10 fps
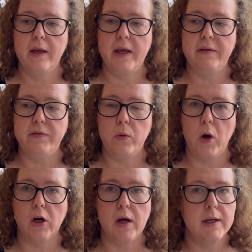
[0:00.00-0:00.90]
if you
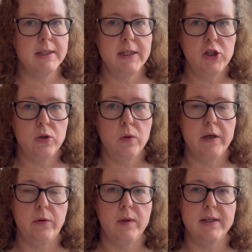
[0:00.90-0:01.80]
are continental
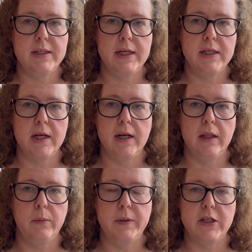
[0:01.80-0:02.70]
and you want to see it done a
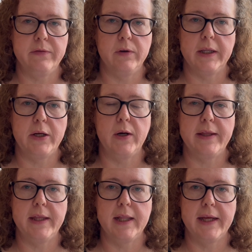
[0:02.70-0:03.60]
little bit differently or
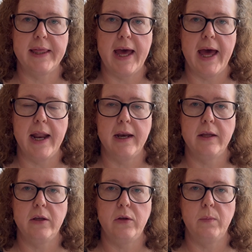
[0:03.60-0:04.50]
anything like that,
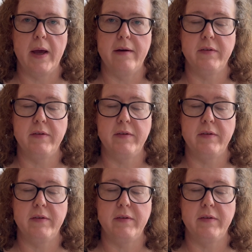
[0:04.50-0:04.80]
you might have